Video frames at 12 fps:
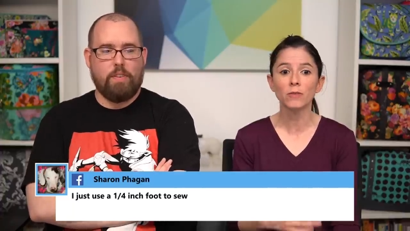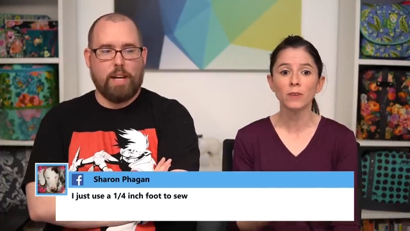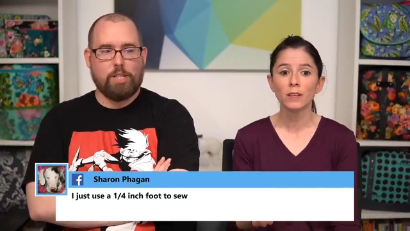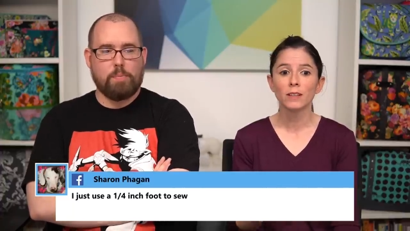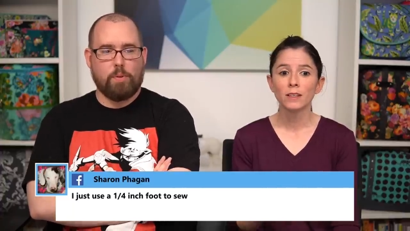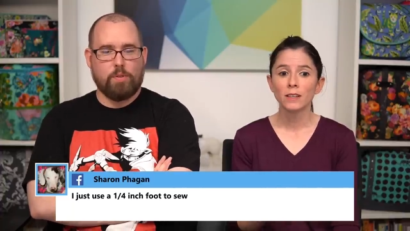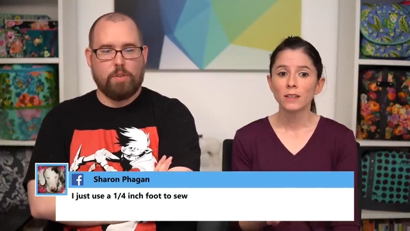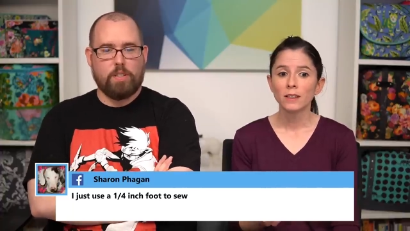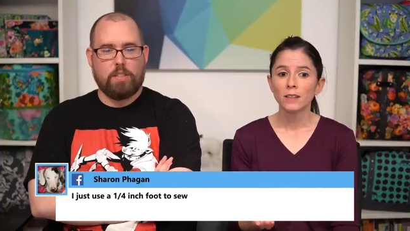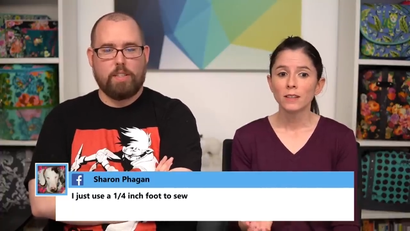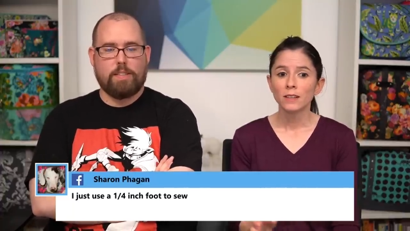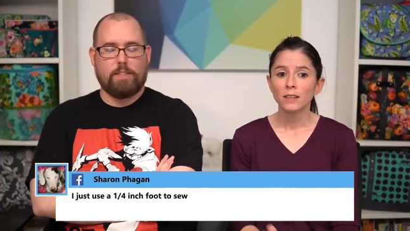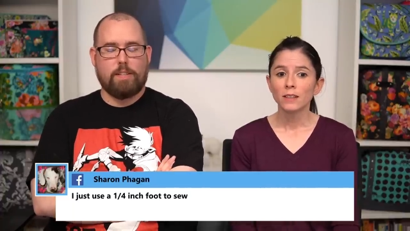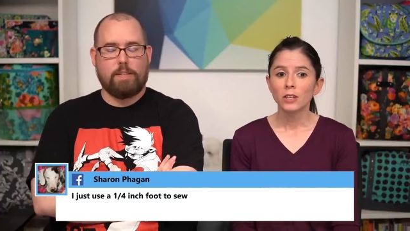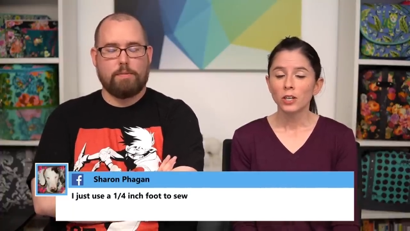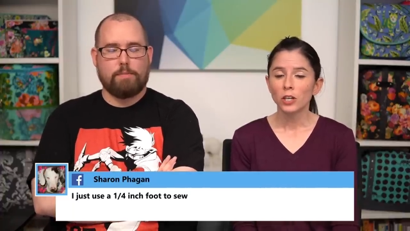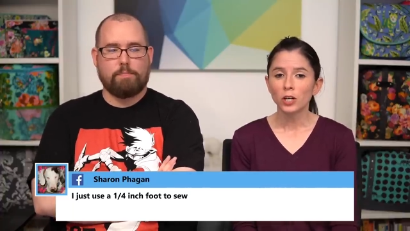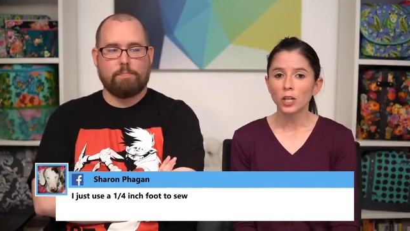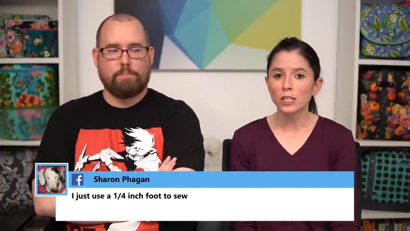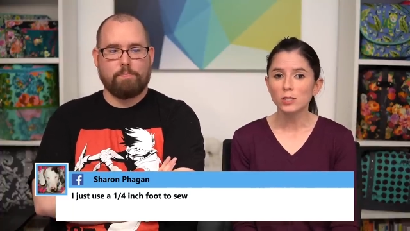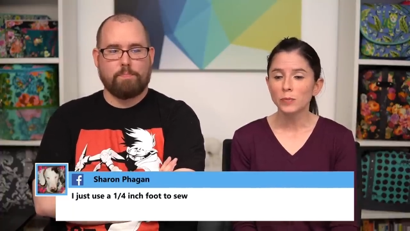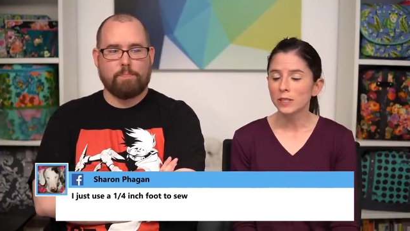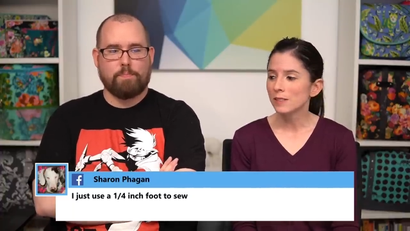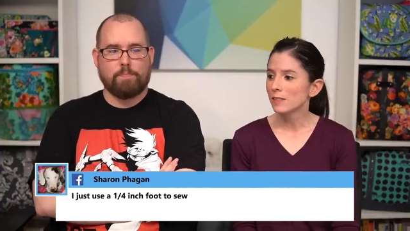Speaker 1: vegetables recently and stuff.
Speaker 2: Her
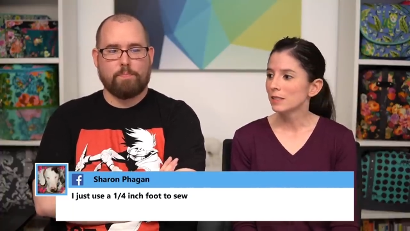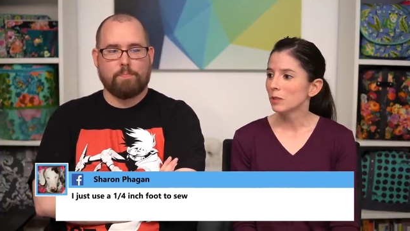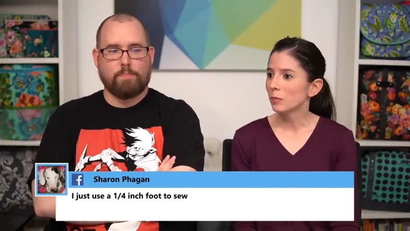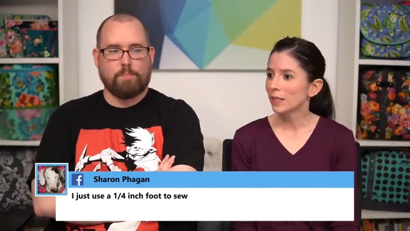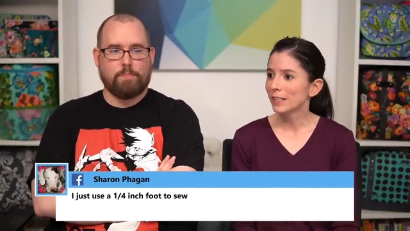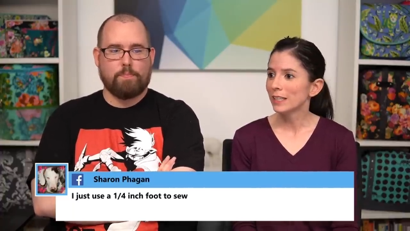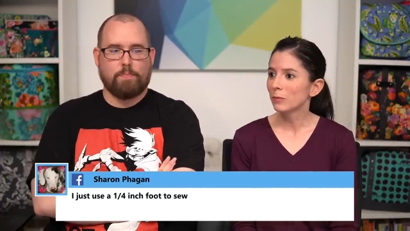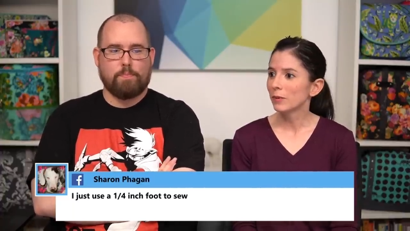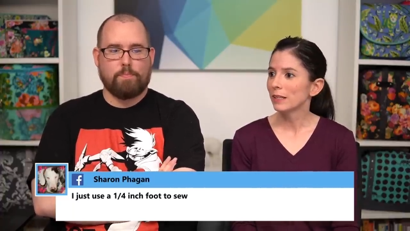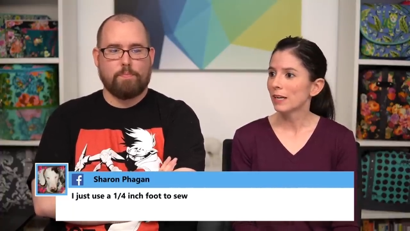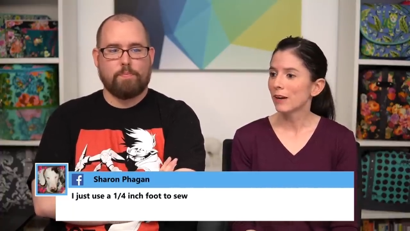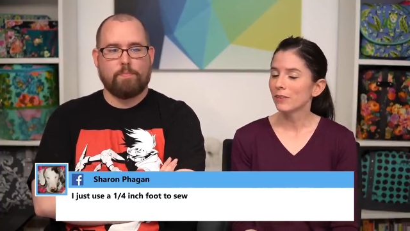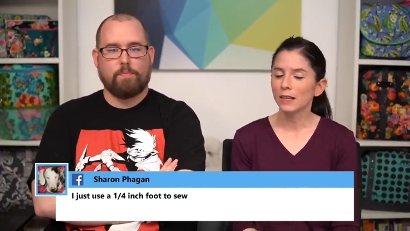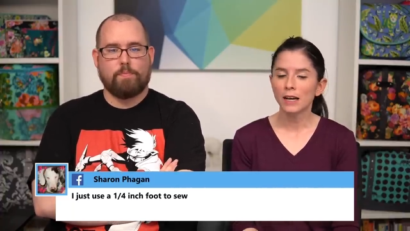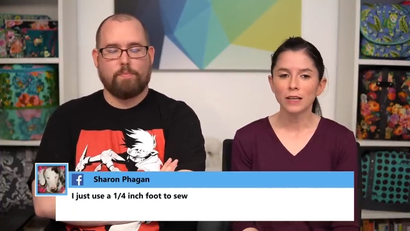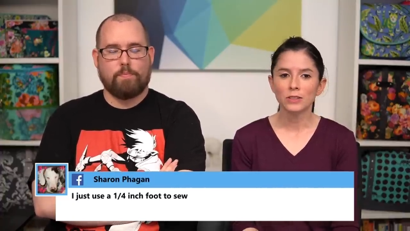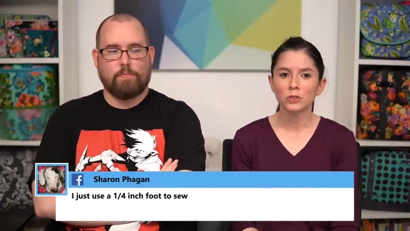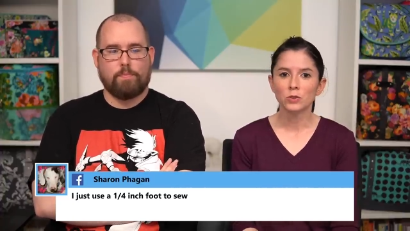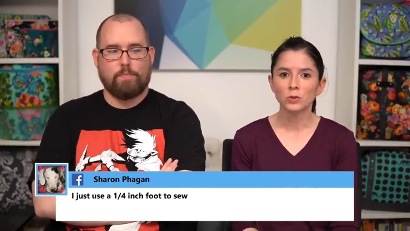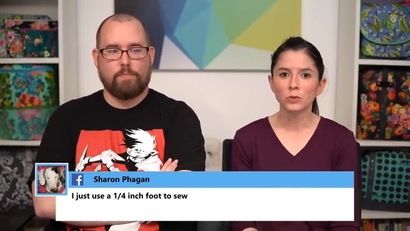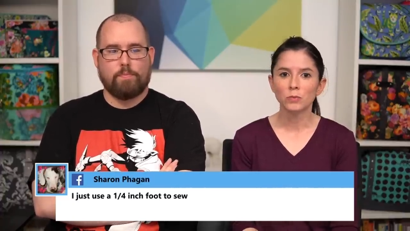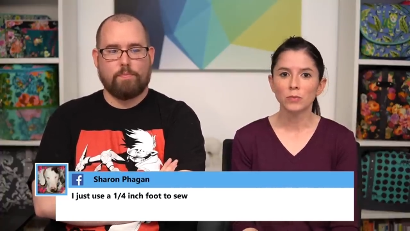husband's into beekeeping now. They got new